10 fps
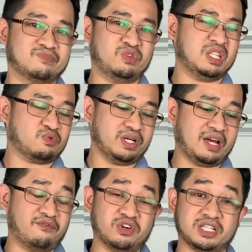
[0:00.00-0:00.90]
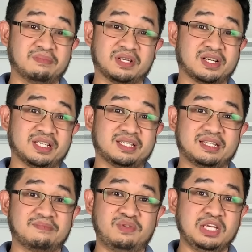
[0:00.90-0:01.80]
Which is quite unfortunate because
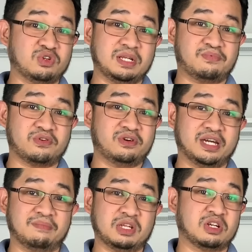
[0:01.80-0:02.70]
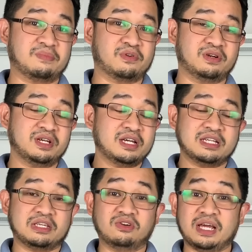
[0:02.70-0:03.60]
the P20 Pro and Mate 20 Pro,
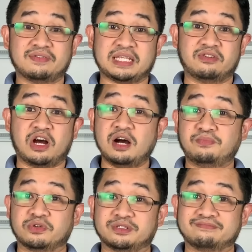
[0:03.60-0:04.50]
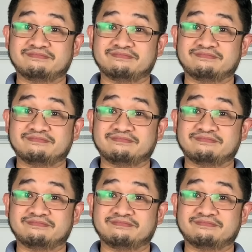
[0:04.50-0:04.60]
they all have stereo output.